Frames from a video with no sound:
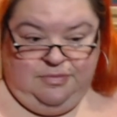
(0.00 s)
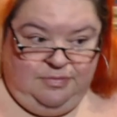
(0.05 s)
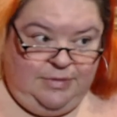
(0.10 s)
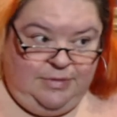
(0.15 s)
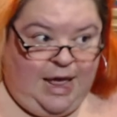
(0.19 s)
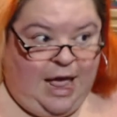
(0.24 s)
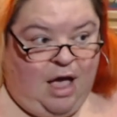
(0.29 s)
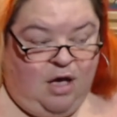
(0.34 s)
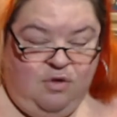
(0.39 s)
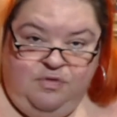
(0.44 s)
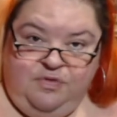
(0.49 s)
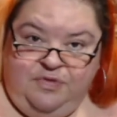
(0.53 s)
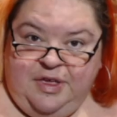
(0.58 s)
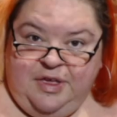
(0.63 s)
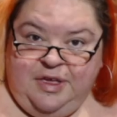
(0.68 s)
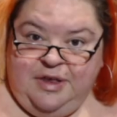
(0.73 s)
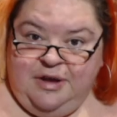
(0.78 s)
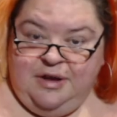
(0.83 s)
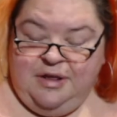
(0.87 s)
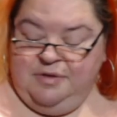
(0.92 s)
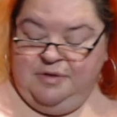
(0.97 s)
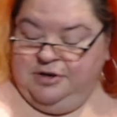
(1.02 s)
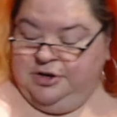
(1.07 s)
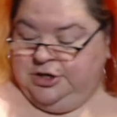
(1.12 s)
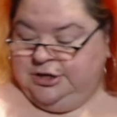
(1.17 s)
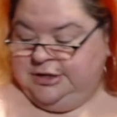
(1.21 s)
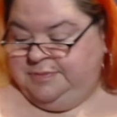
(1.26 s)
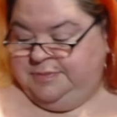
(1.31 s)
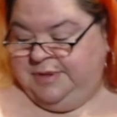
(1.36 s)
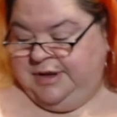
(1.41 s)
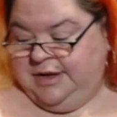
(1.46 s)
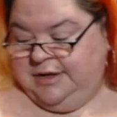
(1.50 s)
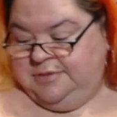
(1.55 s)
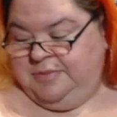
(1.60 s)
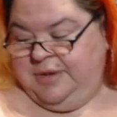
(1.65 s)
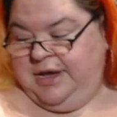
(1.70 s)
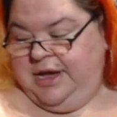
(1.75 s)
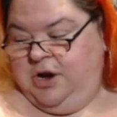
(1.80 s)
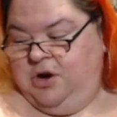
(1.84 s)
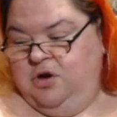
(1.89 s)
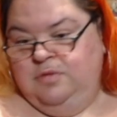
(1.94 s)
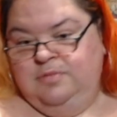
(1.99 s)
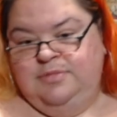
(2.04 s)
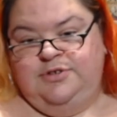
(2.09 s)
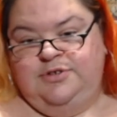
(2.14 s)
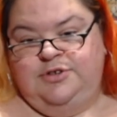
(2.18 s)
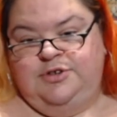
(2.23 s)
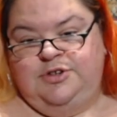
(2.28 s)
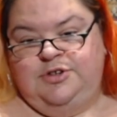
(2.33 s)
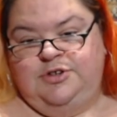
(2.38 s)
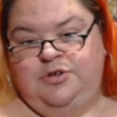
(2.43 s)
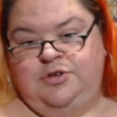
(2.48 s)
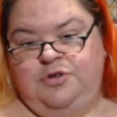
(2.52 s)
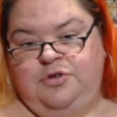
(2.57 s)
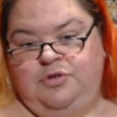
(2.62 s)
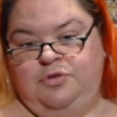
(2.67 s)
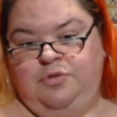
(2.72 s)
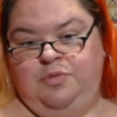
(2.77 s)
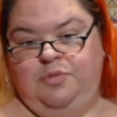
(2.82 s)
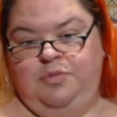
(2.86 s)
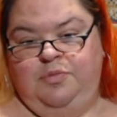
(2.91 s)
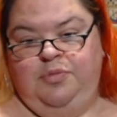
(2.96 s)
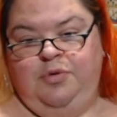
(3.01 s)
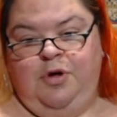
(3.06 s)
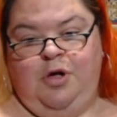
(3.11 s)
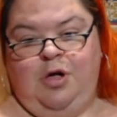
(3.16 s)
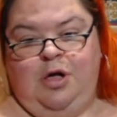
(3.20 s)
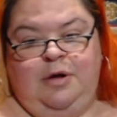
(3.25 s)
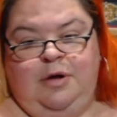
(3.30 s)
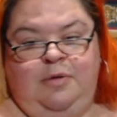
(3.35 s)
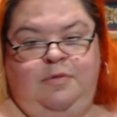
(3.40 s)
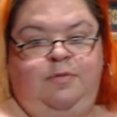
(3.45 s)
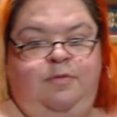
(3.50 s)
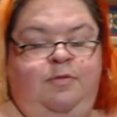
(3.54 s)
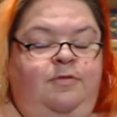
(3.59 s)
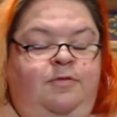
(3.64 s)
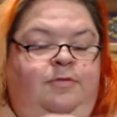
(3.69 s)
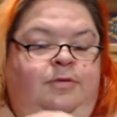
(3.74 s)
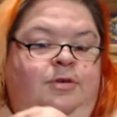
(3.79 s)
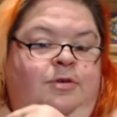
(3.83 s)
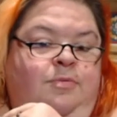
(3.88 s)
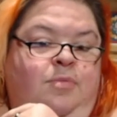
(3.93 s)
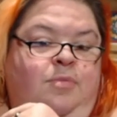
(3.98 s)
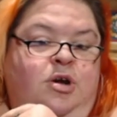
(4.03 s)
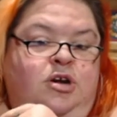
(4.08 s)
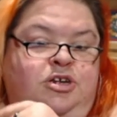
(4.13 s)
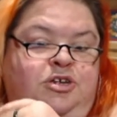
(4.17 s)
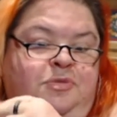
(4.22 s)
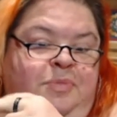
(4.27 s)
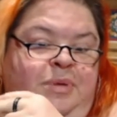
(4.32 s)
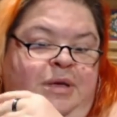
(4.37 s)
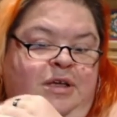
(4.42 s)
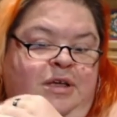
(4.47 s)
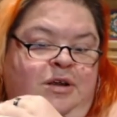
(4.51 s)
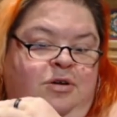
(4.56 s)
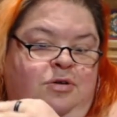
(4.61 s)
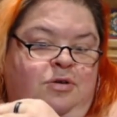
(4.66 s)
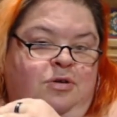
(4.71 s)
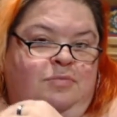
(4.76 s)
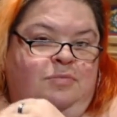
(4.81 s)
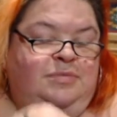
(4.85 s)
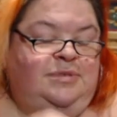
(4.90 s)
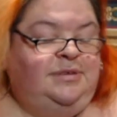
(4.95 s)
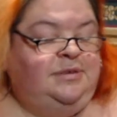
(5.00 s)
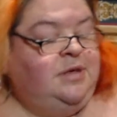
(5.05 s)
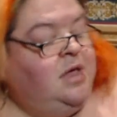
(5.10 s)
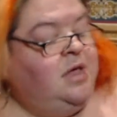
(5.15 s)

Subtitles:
outfit, just because my arms are so broad, marching band arms,